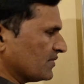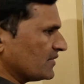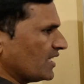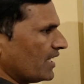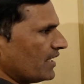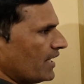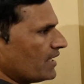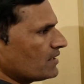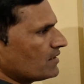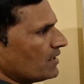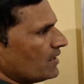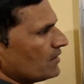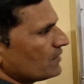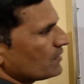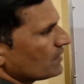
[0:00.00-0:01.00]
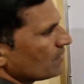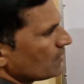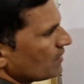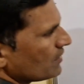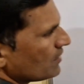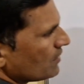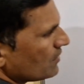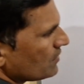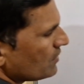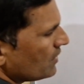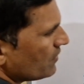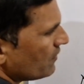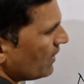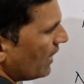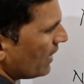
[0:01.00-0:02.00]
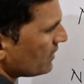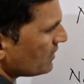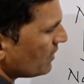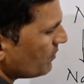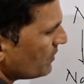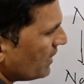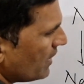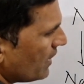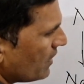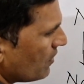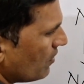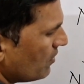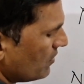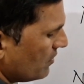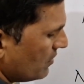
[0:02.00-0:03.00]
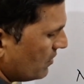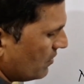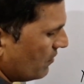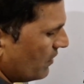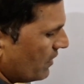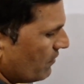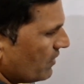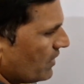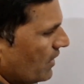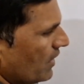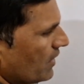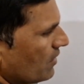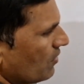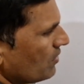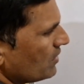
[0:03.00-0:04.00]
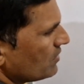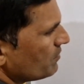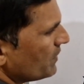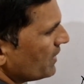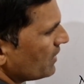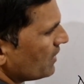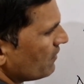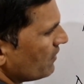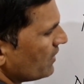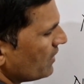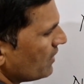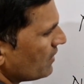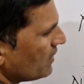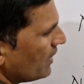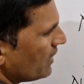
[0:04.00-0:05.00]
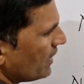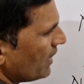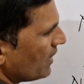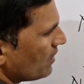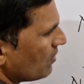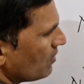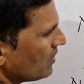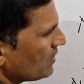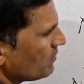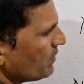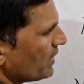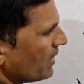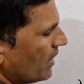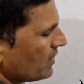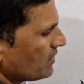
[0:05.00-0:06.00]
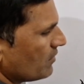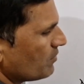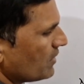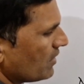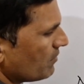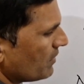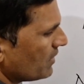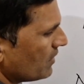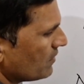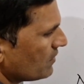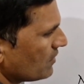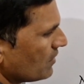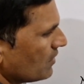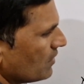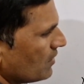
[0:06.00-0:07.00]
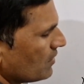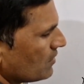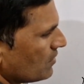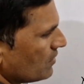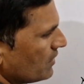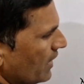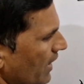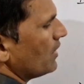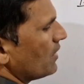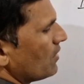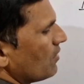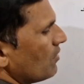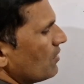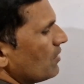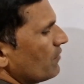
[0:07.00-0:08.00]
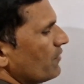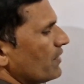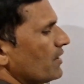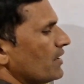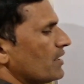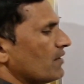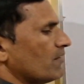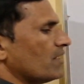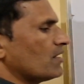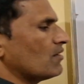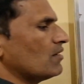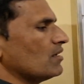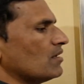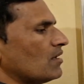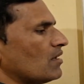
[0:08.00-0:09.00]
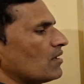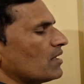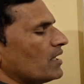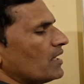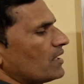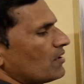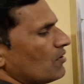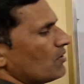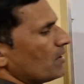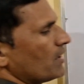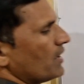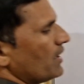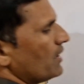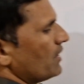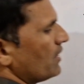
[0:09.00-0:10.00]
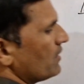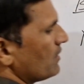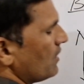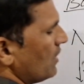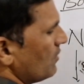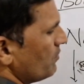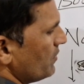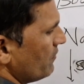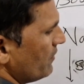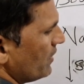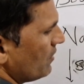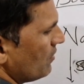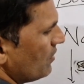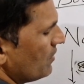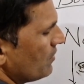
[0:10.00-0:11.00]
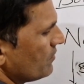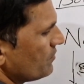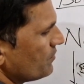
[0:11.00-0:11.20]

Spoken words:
Then next is, so it will accept the electron. So whatever the electron is being given here, that electron is being accepted by this. So that electron affinity we call, or electron gain enthalpy we call.